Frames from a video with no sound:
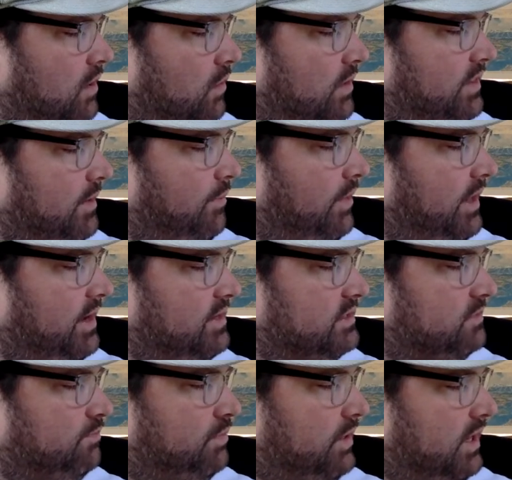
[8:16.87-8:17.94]
or when the
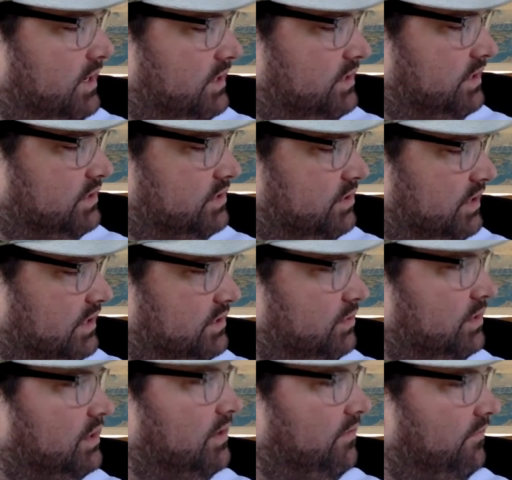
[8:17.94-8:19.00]
players pluck the strings with their